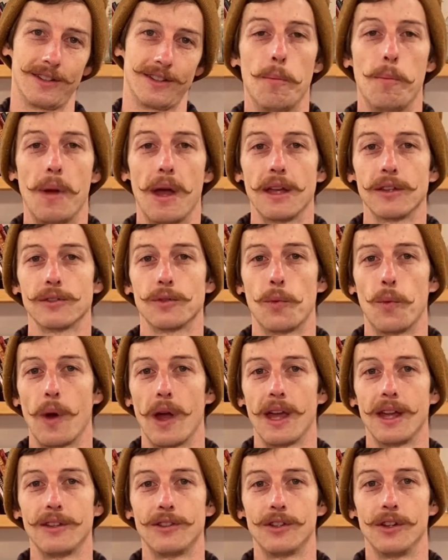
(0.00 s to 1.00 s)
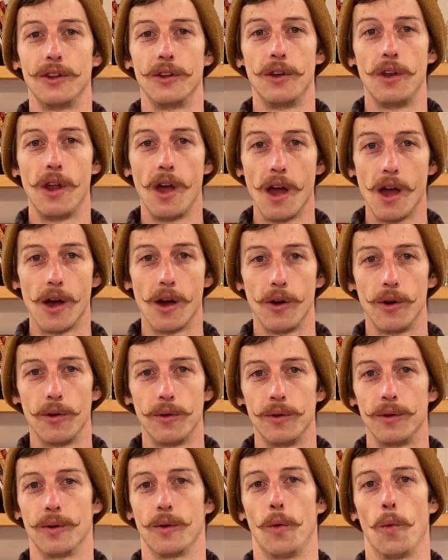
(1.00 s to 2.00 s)
The best way to
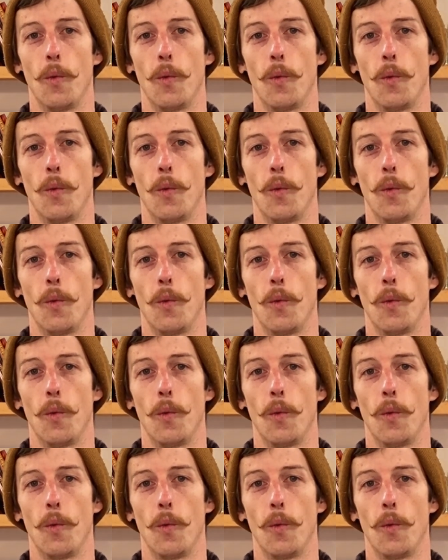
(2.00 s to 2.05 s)
know